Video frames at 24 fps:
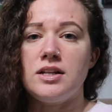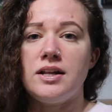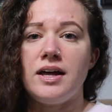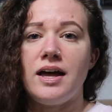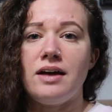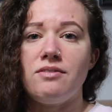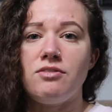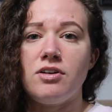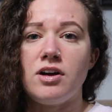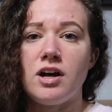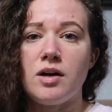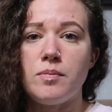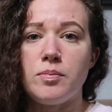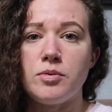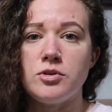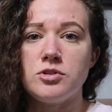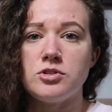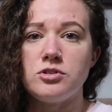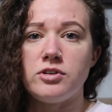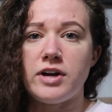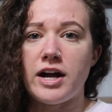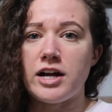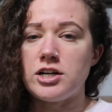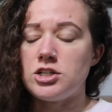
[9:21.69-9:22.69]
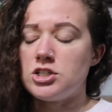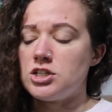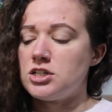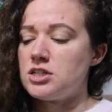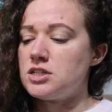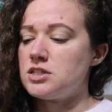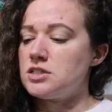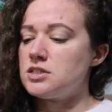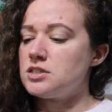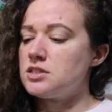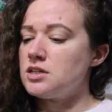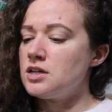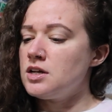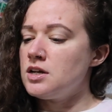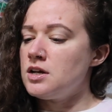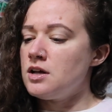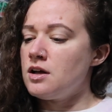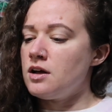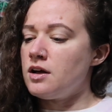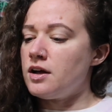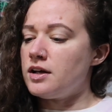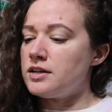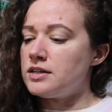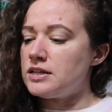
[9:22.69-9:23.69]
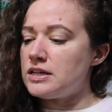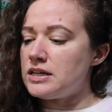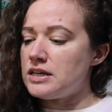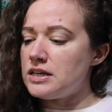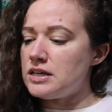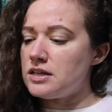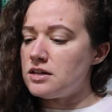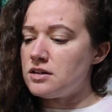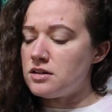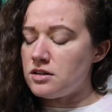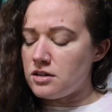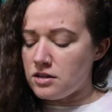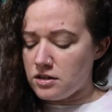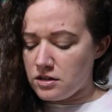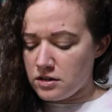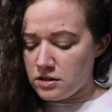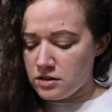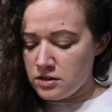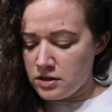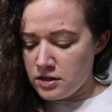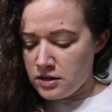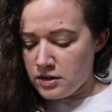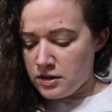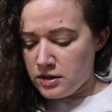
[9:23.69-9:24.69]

They have a couple of scratches on the heel.